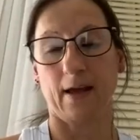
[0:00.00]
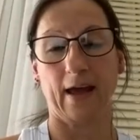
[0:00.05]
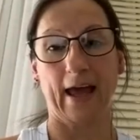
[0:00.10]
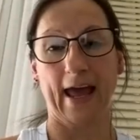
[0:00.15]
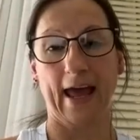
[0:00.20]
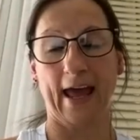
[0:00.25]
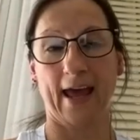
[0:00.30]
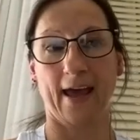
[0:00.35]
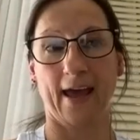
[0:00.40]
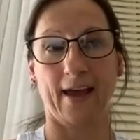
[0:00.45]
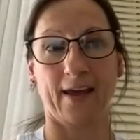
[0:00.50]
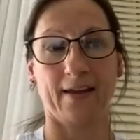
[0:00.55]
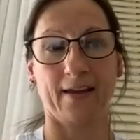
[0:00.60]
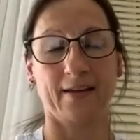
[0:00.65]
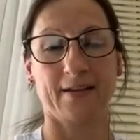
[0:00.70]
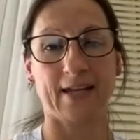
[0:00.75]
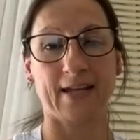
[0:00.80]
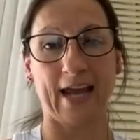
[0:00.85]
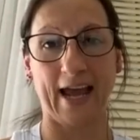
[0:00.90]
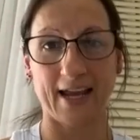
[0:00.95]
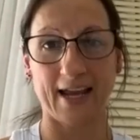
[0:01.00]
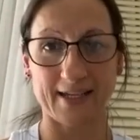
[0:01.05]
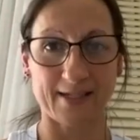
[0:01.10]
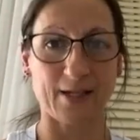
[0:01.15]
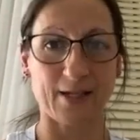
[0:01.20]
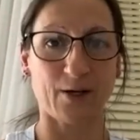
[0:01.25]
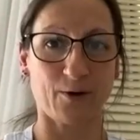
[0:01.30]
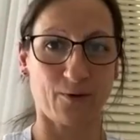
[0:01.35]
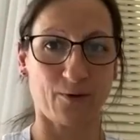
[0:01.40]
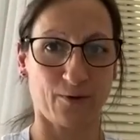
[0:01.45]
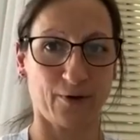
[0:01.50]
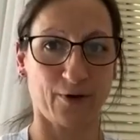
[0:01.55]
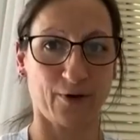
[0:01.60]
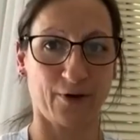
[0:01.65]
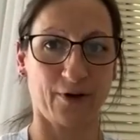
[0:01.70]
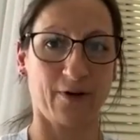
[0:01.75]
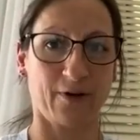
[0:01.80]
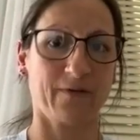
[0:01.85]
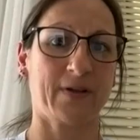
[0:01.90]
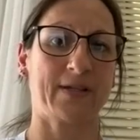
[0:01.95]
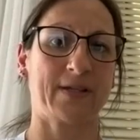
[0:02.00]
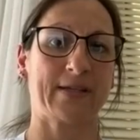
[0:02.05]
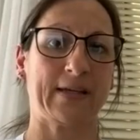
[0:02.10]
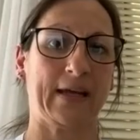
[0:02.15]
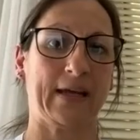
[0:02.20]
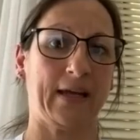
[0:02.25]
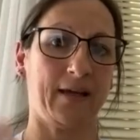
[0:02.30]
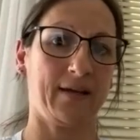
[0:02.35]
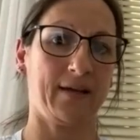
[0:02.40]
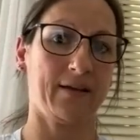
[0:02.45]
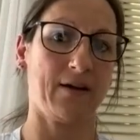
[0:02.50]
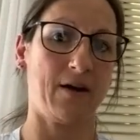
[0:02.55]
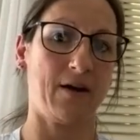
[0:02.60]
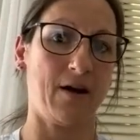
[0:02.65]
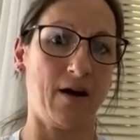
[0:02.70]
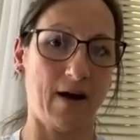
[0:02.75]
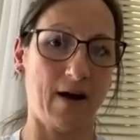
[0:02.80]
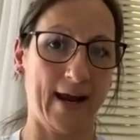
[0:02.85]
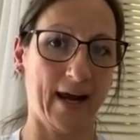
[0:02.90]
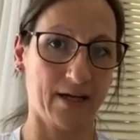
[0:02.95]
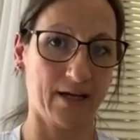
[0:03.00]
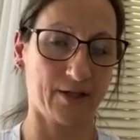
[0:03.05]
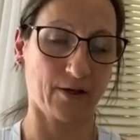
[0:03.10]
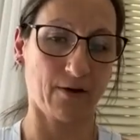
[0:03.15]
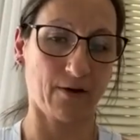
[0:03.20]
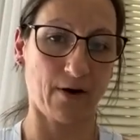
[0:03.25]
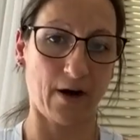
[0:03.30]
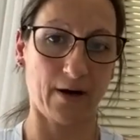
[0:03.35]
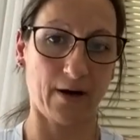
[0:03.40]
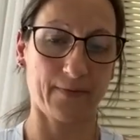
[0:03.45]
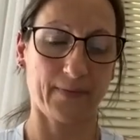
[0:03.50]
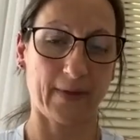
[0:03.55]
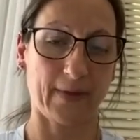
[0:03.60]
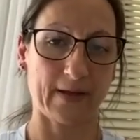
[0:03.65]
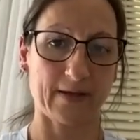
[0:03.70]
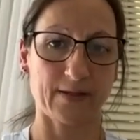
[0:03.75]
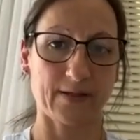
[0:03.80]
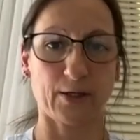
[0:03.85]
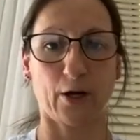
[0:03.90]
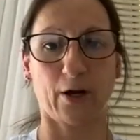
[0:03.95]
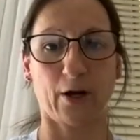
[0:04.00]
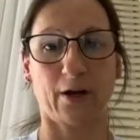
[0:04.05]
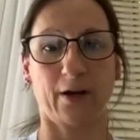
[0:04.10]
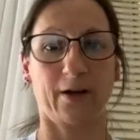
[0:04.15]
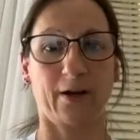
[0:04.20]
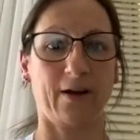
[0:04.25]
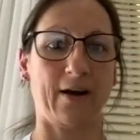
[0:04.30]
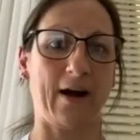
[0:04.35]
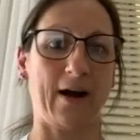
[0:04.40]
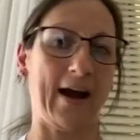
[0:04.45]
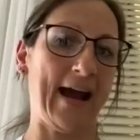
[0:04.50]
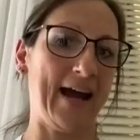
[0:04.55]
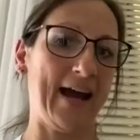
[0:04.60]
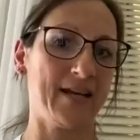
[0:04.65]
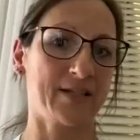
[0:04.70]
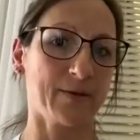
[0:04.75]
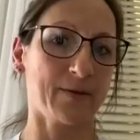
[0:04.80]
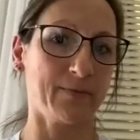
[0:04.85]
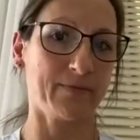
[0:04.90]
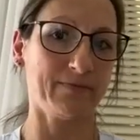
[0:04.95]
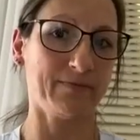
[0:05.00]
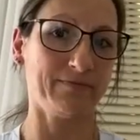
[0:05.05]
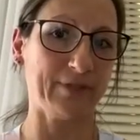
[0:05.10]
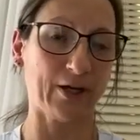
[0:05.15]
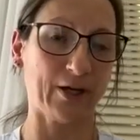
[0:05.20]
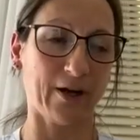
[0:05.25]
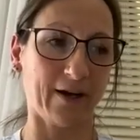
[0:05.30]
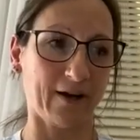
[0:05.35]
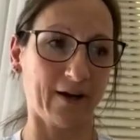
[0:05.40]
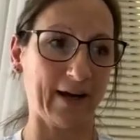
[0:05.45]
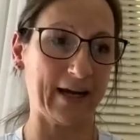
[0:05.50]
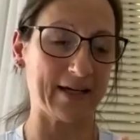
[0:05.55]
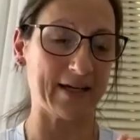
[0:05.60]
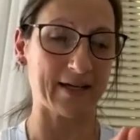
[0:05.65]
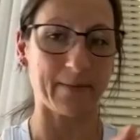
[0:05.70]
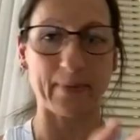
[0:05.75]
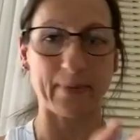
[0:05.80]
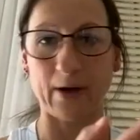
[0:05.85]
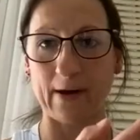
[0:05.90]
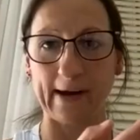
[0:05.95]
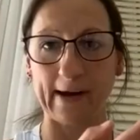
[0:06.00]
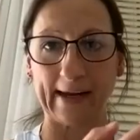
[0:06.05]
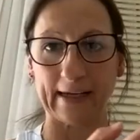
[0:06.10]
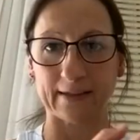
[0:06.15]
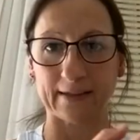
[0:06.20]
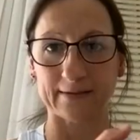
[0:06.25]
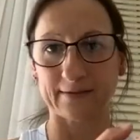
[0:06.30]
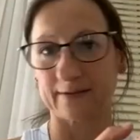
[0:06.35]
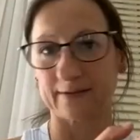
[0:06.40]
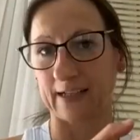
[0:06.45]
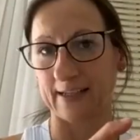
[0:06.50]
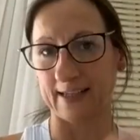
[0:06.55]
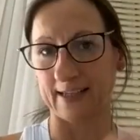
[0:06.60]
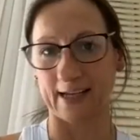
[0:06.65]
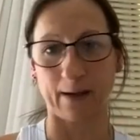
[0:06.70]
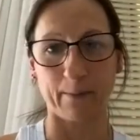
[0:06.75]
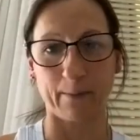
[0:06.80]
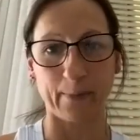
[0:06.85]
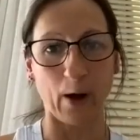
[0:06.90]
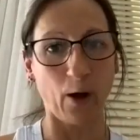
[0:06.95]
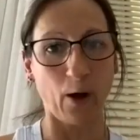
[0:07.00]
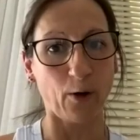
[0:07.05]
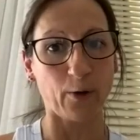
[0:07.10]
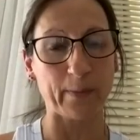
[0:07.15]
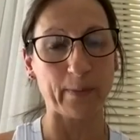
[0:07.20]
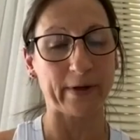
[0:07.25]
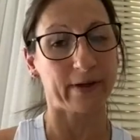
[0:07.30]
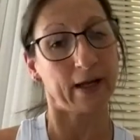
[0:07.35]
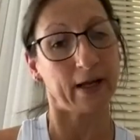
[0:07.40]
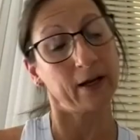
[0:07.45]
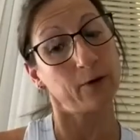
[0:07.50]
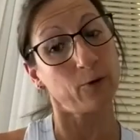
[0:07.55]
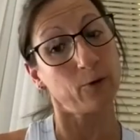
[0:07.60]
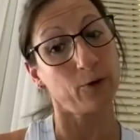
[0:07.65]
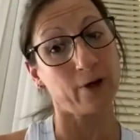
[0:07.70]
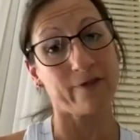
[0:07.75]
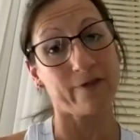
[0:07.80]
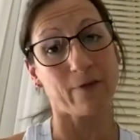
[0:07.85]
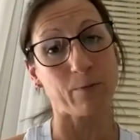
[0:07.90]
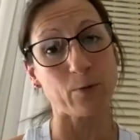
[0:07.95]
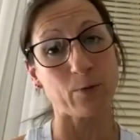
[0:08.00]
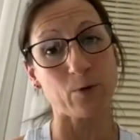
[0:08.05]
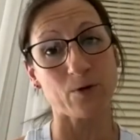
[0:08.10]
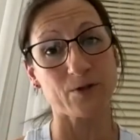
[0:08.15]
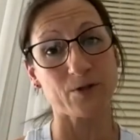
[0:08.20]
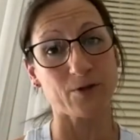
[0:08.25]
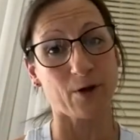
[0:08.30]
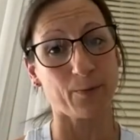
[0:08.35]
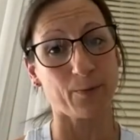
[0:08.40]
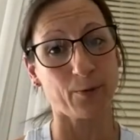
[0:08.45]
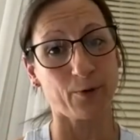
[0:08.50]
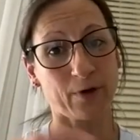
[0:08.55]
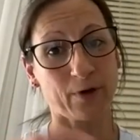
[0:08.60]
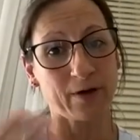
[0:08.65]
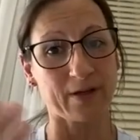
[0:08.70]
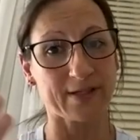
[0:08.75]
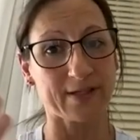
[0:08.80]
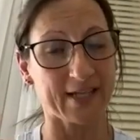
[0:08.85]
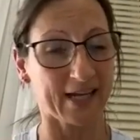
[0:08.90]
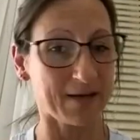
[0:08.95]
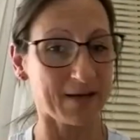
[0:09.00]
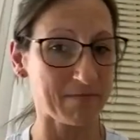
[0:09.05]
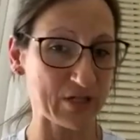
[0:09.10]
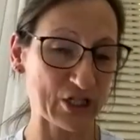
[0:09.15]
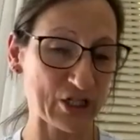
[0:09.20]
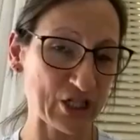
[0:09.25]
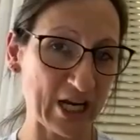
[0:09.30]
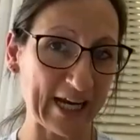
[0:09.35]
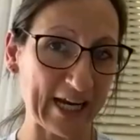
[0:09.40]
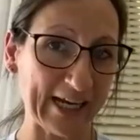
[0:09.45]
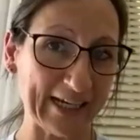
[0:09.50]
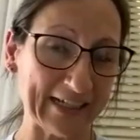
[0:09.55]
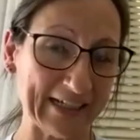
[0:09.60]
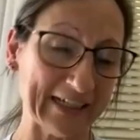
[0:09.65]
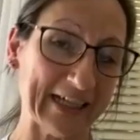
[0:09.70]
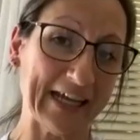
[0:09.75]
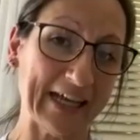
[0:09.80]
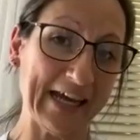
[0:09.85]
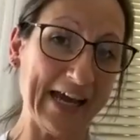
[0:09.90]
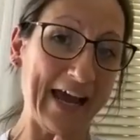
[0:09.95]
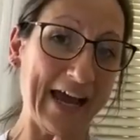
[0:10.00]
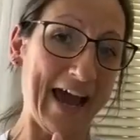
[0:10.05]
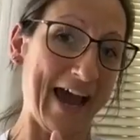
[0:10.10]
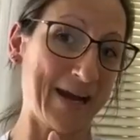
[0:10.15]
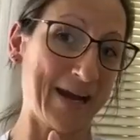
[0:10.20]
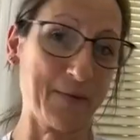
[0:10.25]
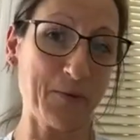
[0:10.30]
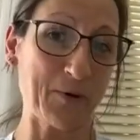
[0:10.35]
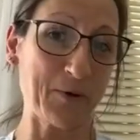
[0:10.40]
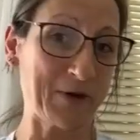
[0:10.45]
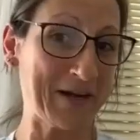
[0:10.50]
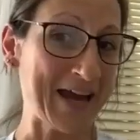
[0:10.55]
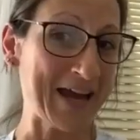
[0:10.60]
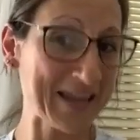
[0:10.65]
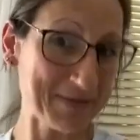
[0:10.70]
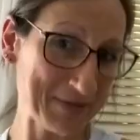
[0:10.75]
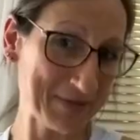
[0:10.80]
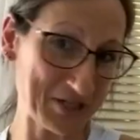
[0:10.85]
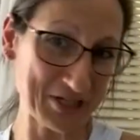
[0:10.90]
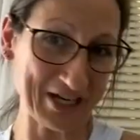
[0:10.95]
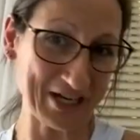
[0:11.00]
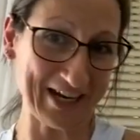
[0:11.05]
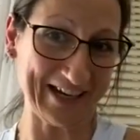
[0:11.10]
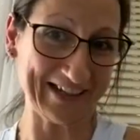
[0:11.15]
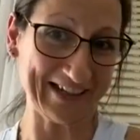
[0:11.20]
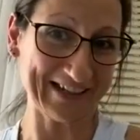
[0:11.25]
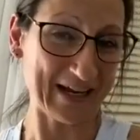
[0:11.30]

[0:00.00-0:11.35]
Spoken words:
And as it grew, obviously, I had to grow. So I had to, I ended up buying a second bowl, but then it grew even more. So I brought a second machine and I brought another machine.